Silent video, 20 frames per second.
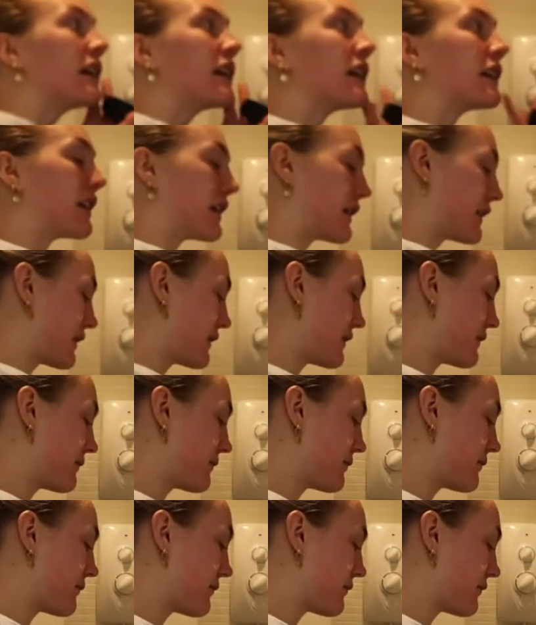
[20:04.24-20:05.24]
and like
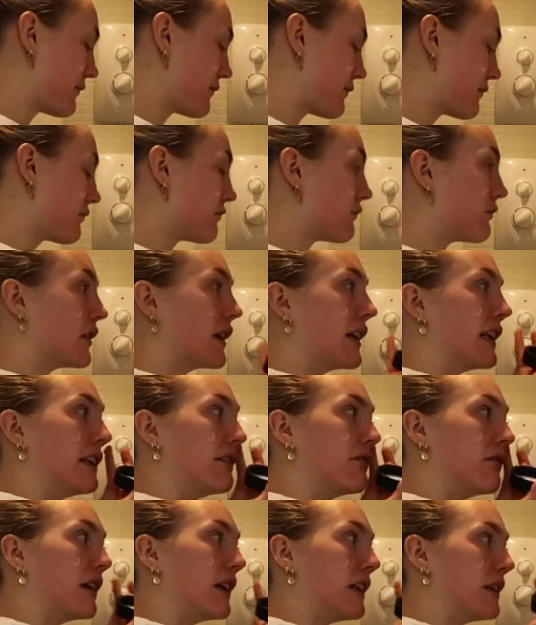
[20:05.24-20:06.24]

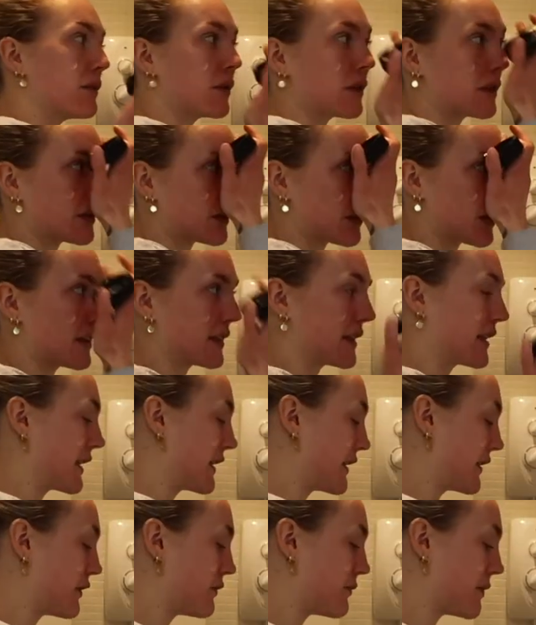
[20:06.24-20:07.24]
really really moisturizing,
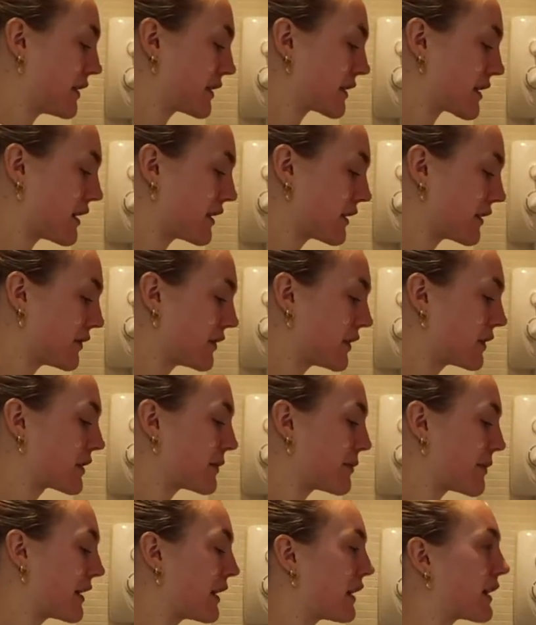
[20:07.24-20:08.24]
and it almost kind of feels
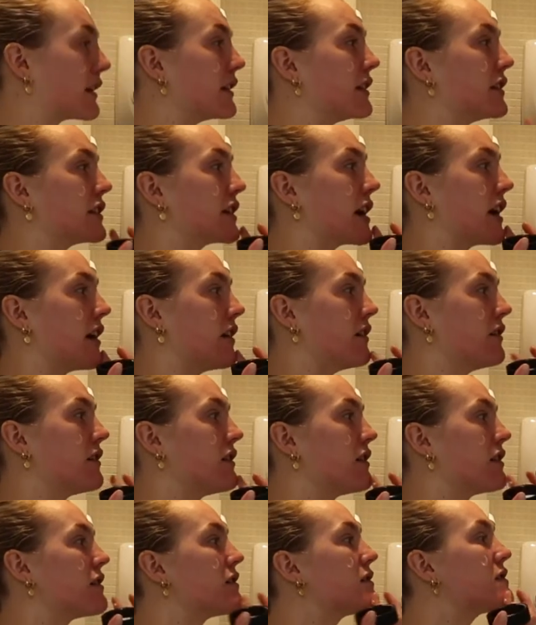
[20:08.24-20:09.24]
a bit like a gel.
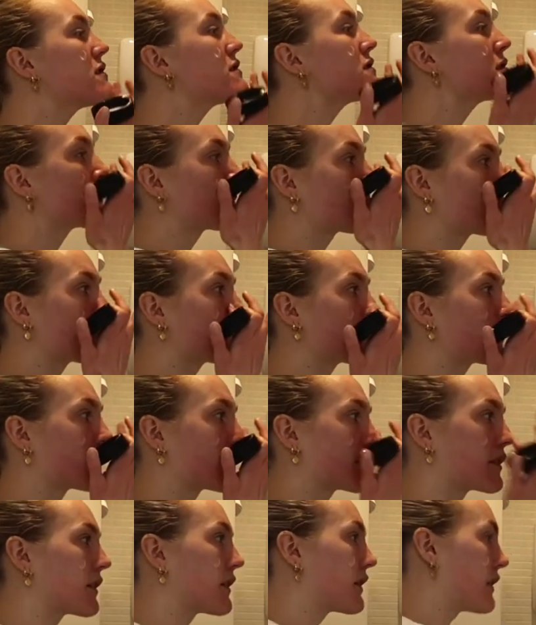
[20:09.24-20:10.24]

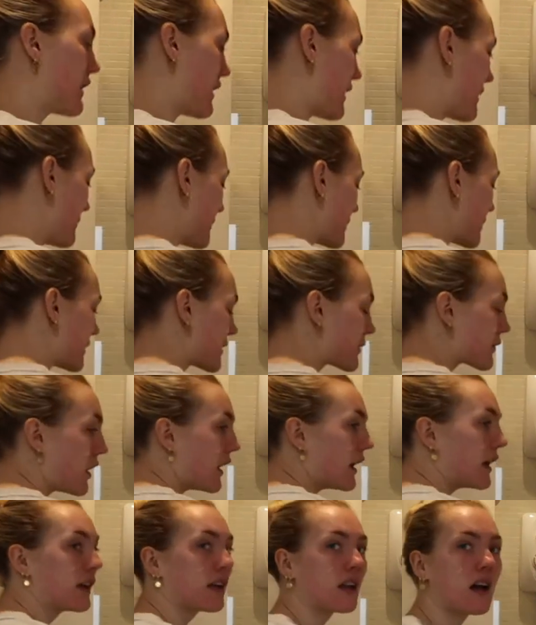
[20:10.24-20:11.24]
So it's
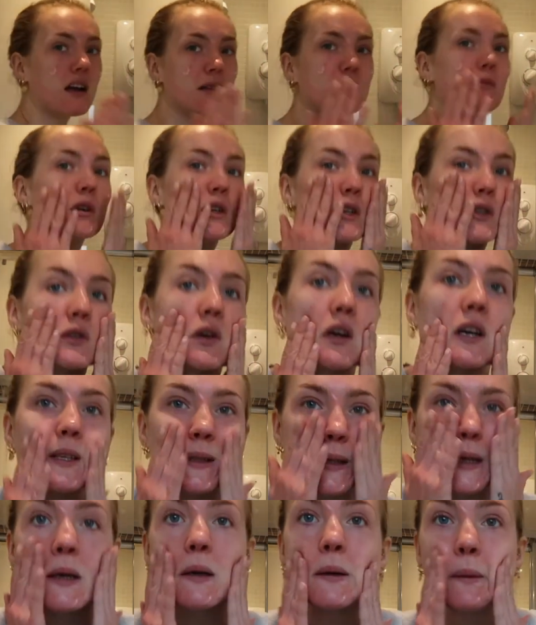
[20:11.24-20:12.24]
quite a light
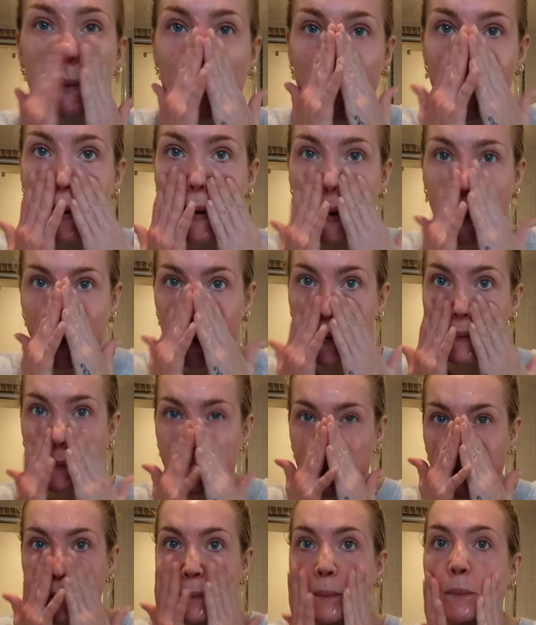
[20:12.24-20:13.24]
moisturizer,
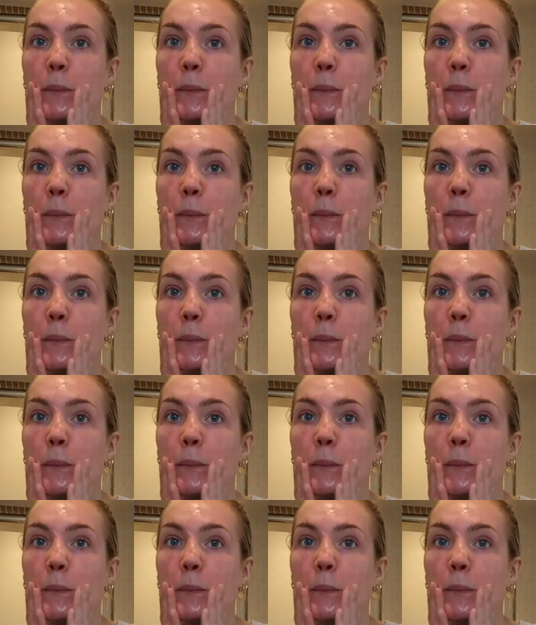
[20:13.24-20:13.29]
and